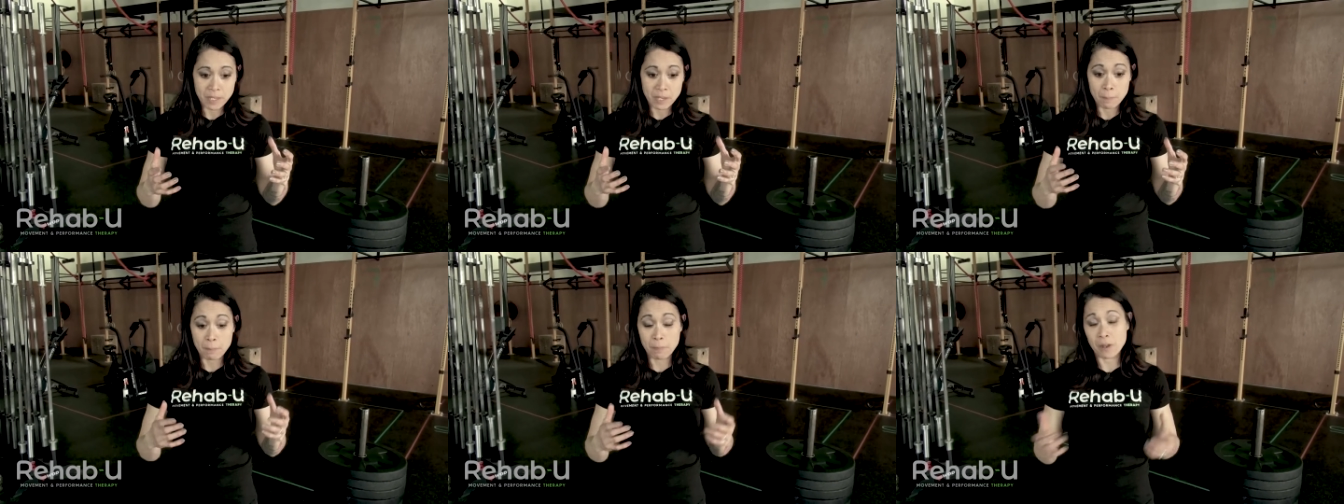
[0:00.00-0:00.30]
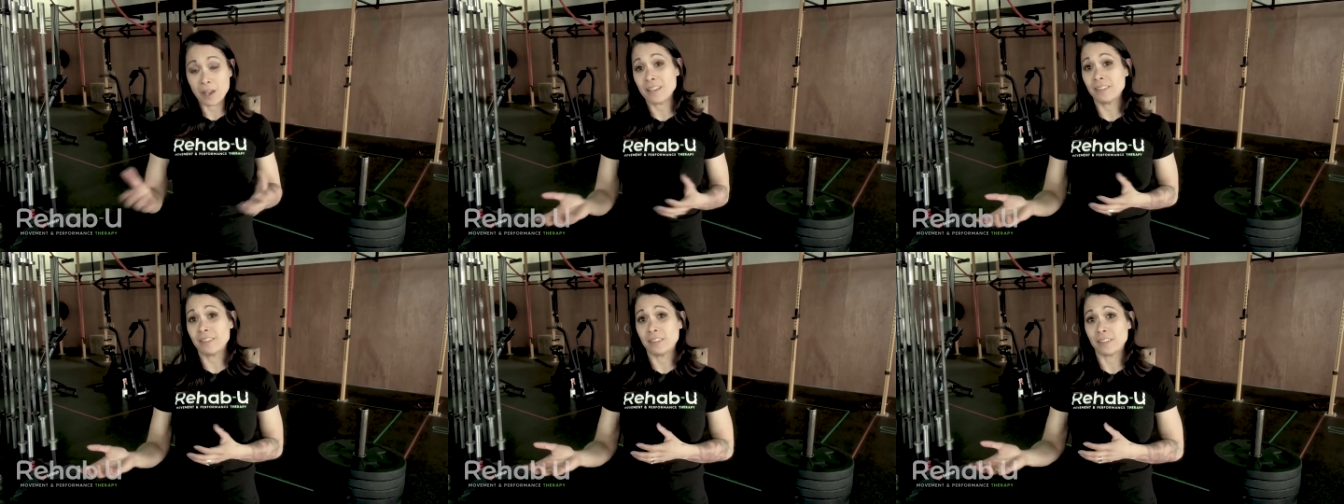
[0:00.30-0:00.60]

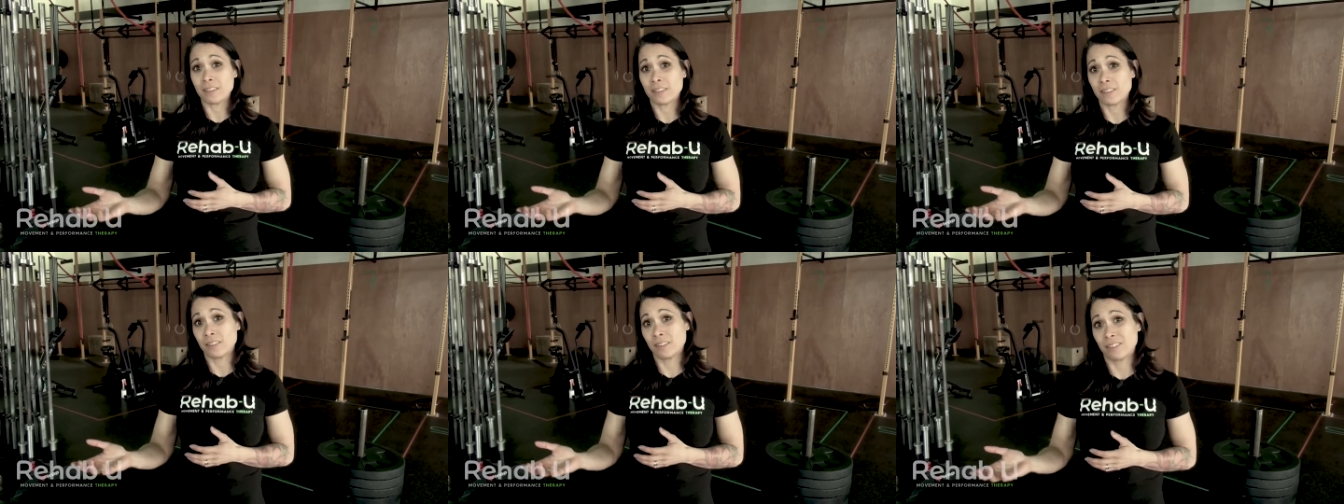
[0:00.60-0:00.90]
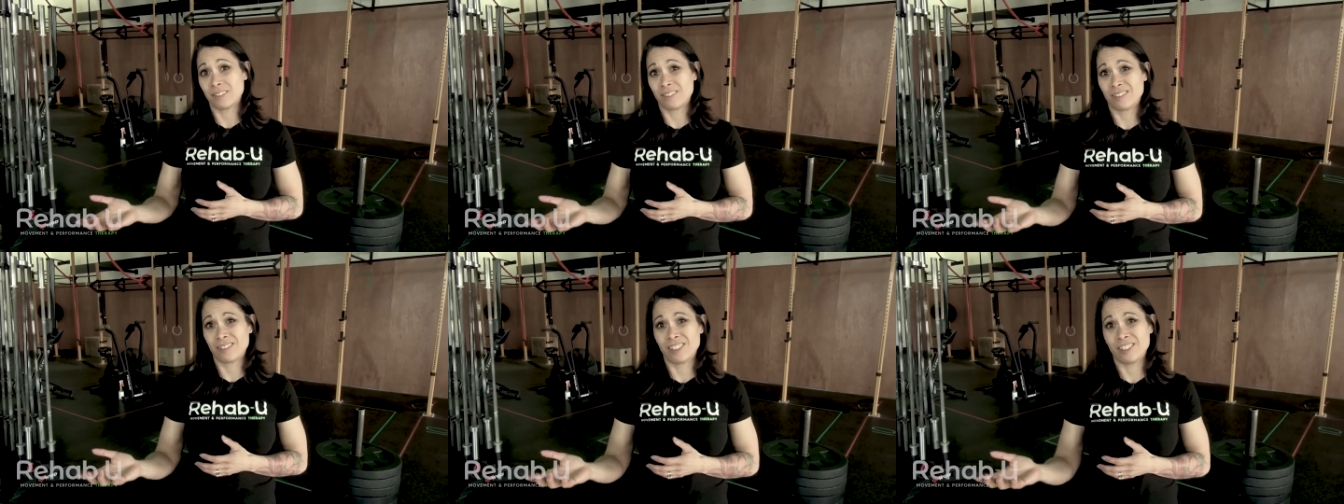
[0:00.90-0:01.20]
But
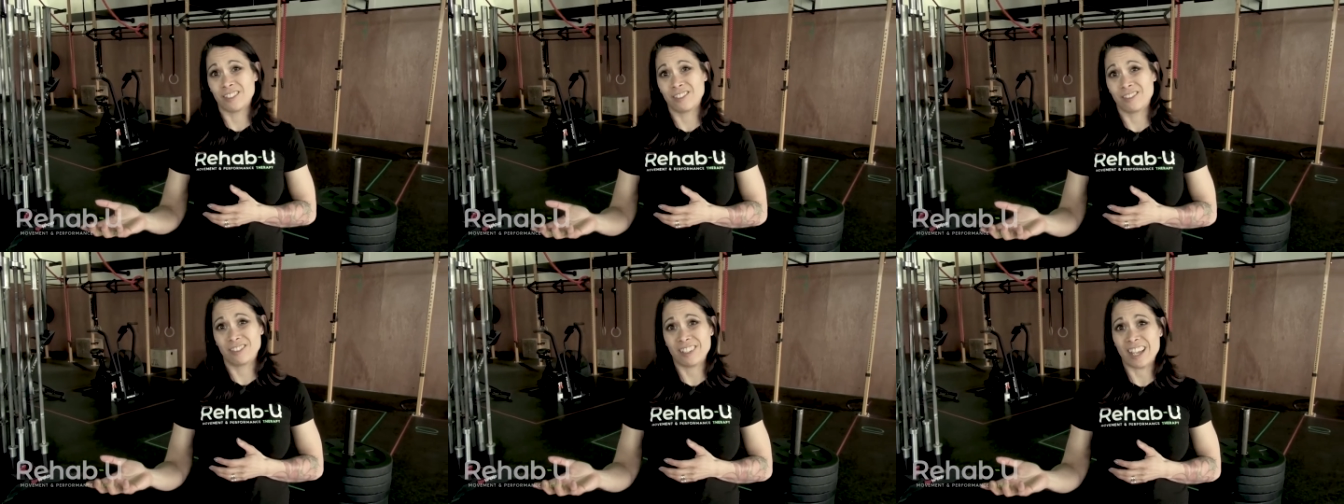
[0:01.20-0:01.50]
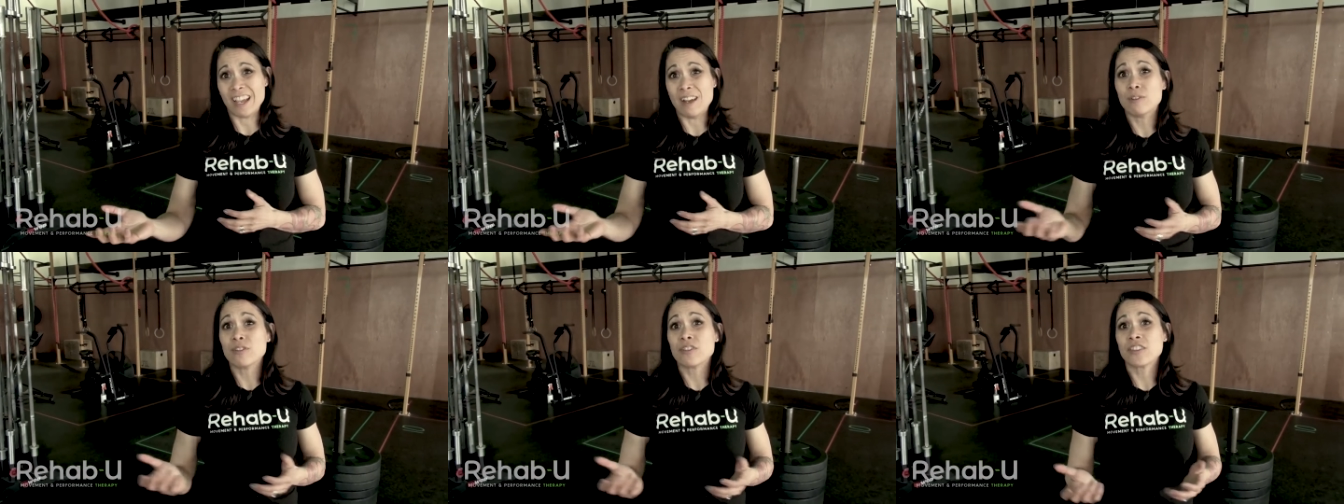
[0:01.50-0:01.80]
the
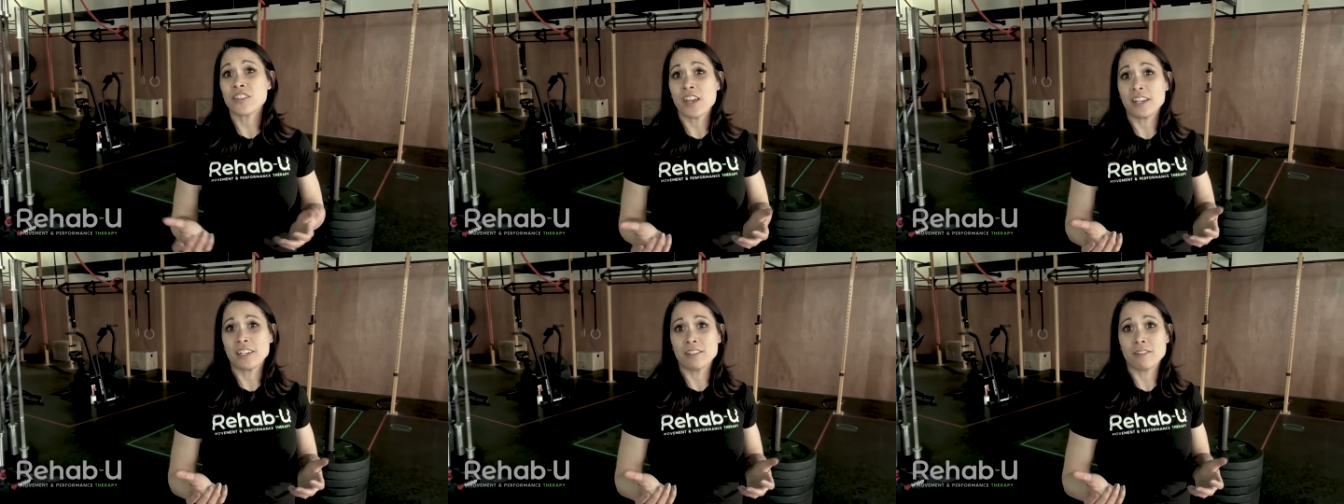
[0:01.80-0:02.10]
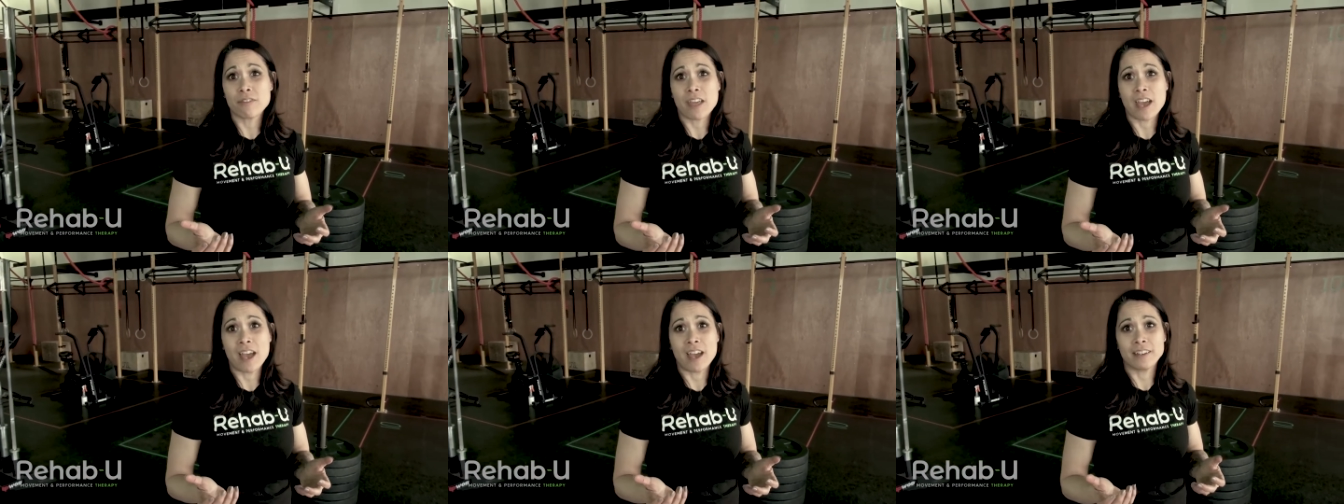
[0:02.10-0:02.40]
downside
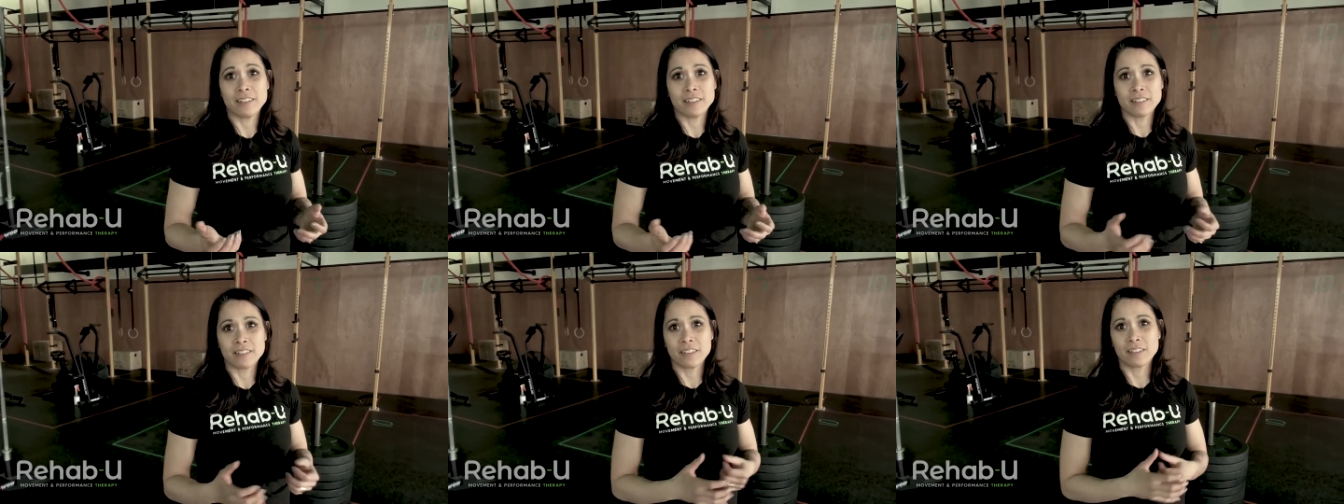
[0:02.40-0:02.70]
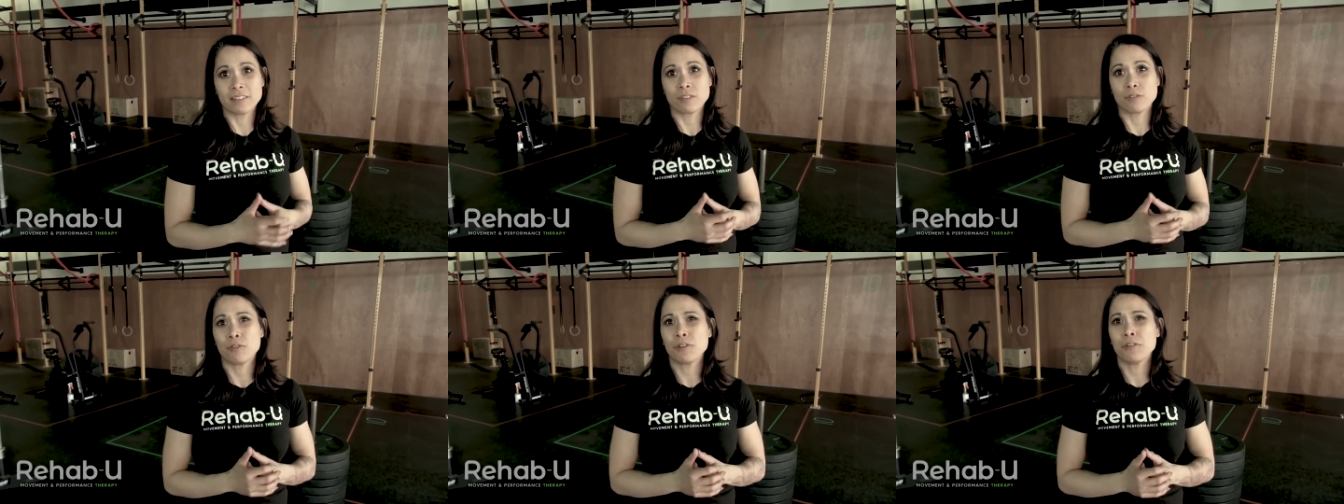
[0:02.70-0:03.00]
of that is
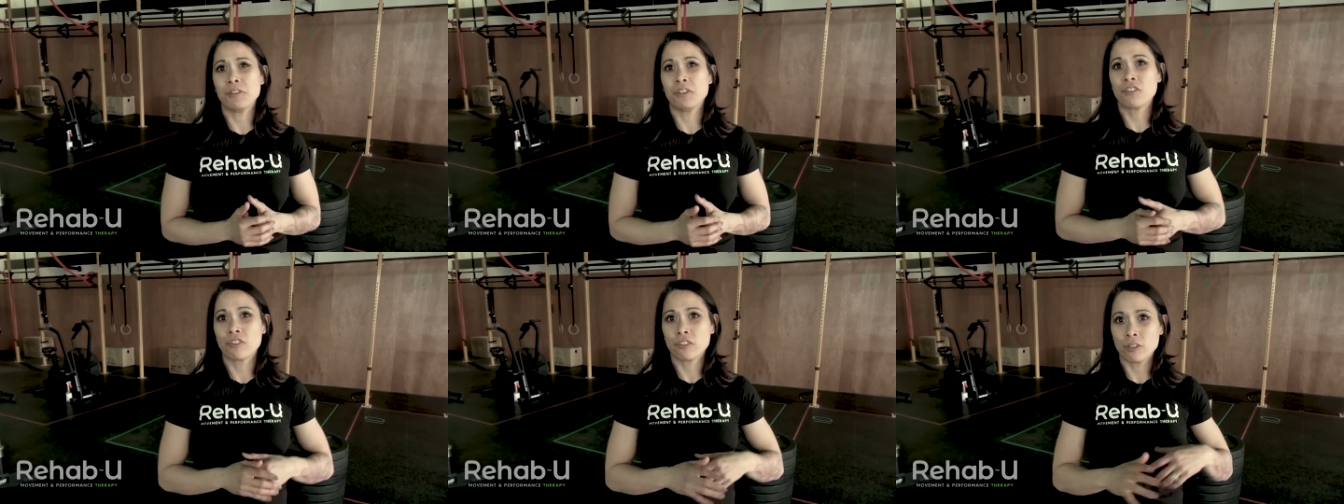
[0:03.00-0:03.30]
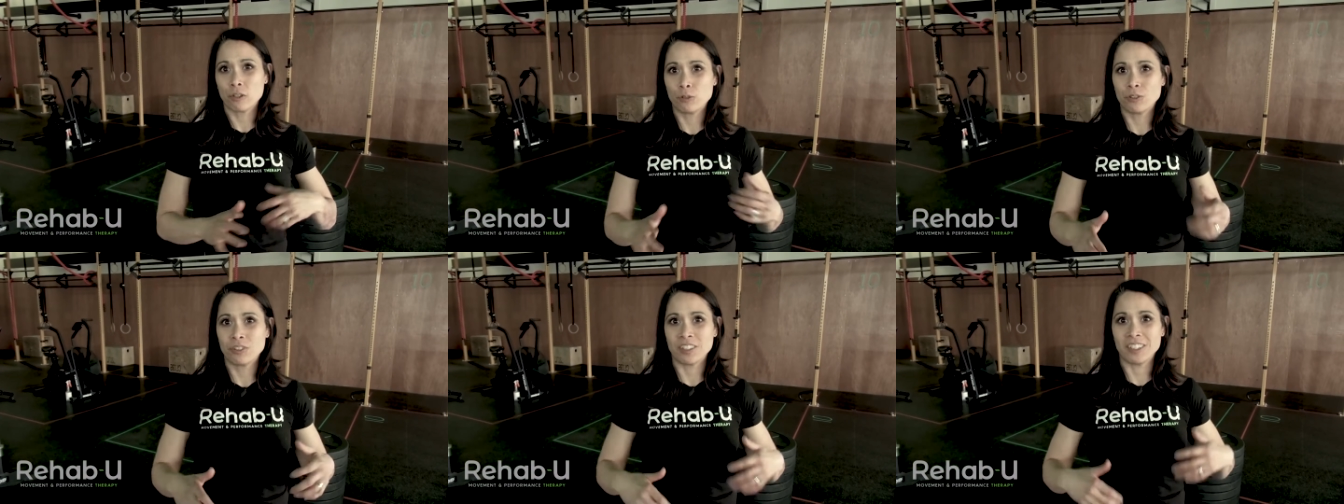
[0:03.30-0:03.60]
that they're very
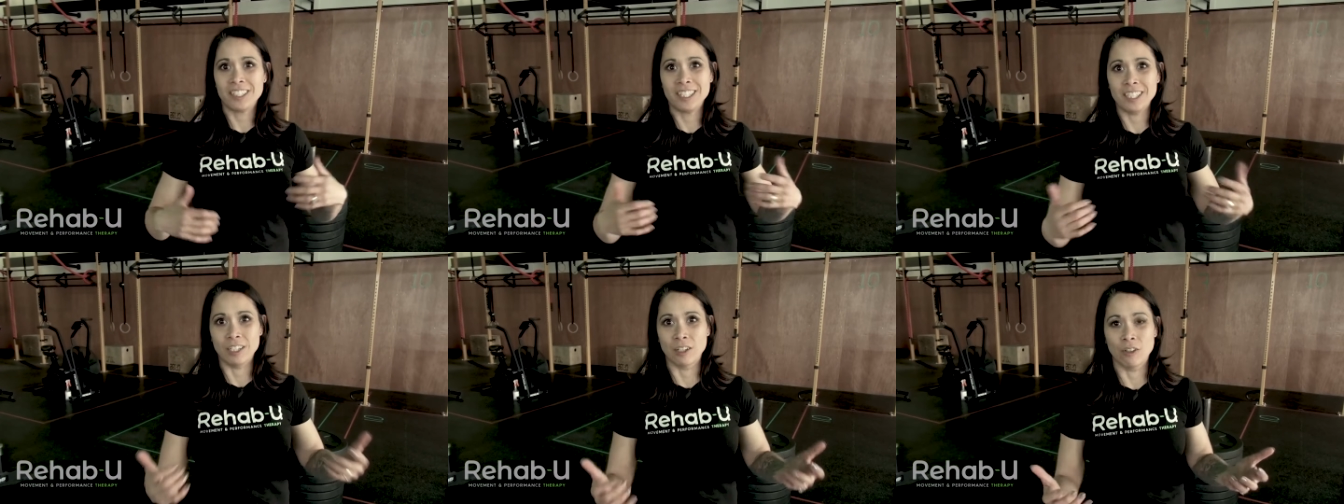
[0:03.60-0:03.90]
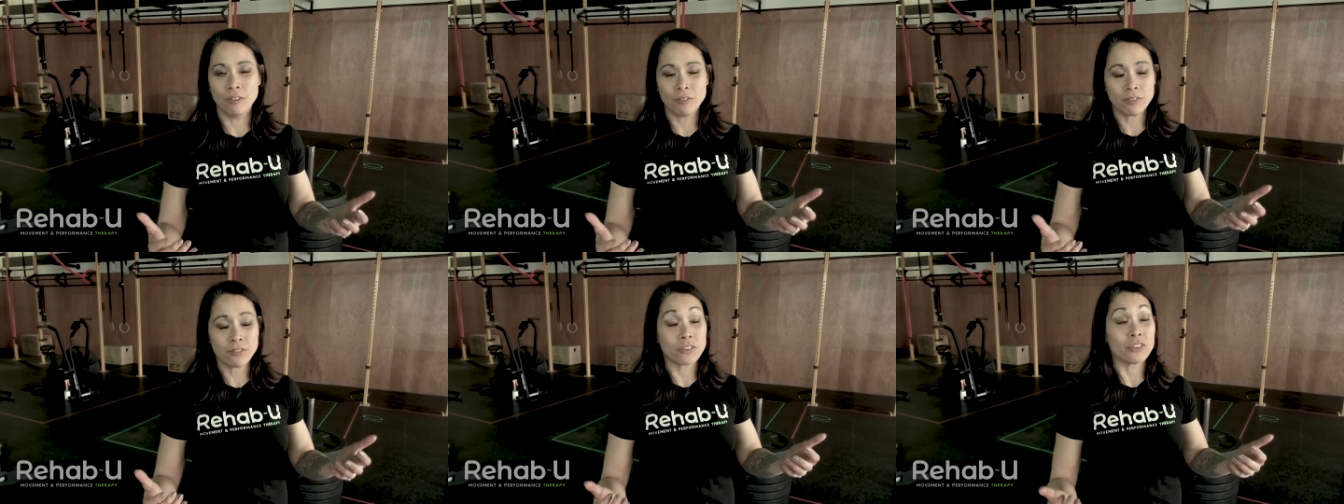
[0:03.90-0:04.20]
slow to heal.